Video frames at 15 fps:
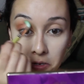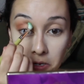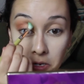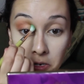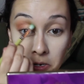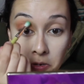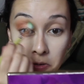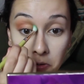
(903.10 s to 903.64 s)

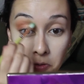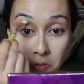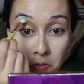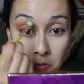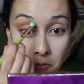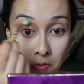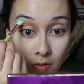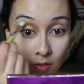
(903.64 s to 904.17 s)
Kind of
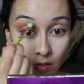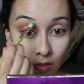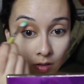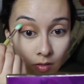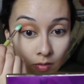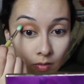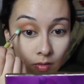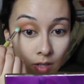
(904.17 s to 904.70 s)

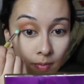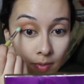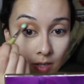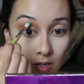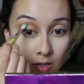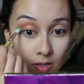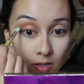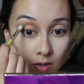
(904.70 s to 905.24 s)
rub
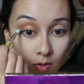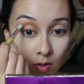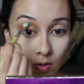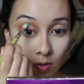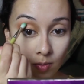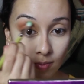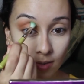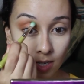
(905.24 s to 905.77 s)
this
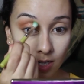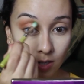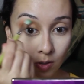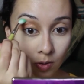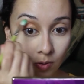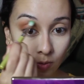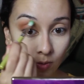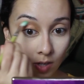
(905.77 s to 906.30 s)
through my
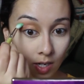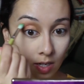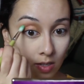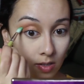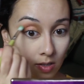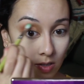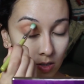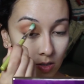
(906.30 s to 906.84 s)

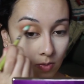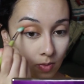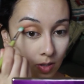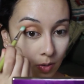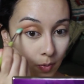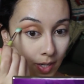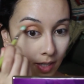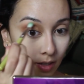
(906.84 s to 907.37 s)
crease
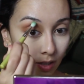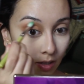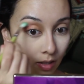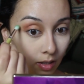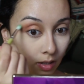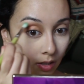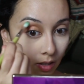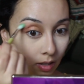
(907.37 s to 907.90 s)
real quick.
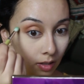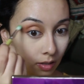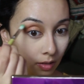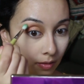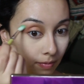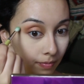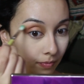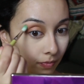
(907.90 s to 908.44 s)

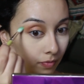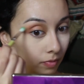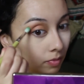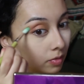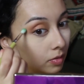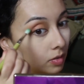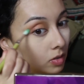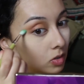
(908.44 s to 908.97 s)

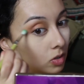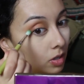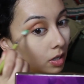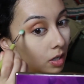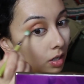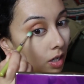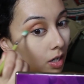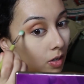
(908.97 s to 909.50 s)

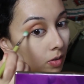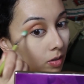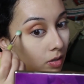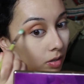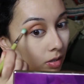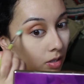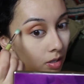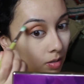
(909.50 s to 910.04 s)
Drag out
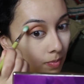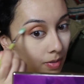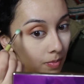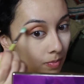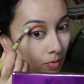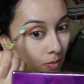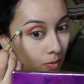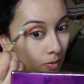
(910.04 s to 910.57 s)
a little
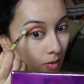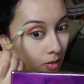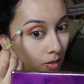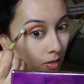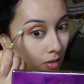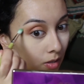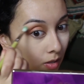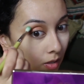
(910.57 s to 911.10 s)
bit
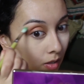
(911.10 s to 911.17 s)
more.